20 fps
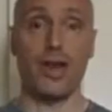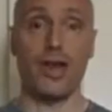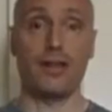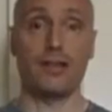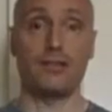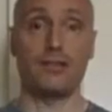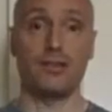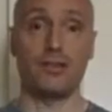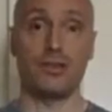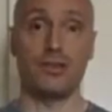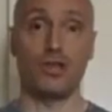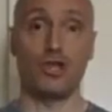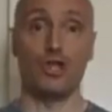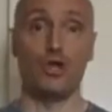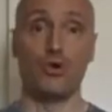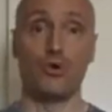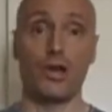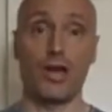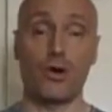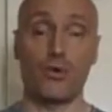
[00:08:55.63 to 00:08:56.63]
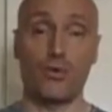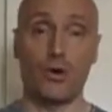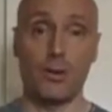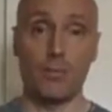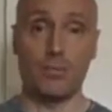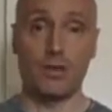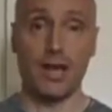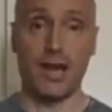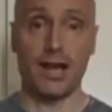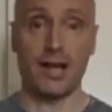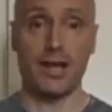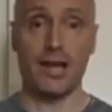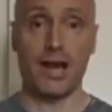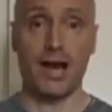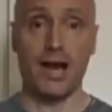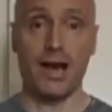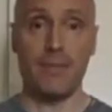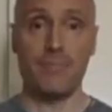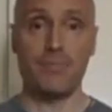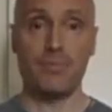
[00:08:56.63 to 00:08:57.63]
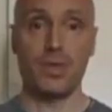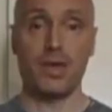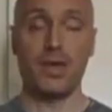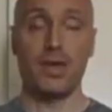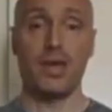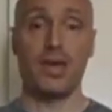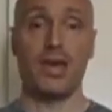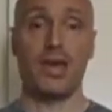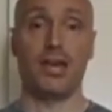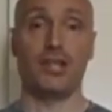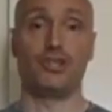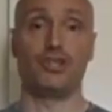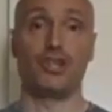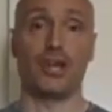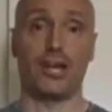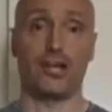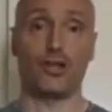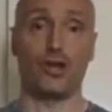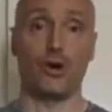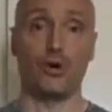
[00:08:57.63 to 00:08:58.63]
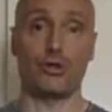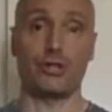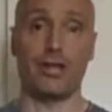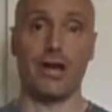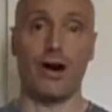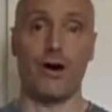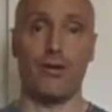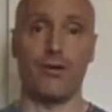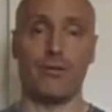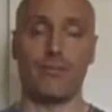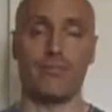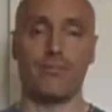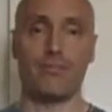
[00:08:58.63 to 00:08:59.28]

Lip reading: ahead to yougetrip.com and check those out.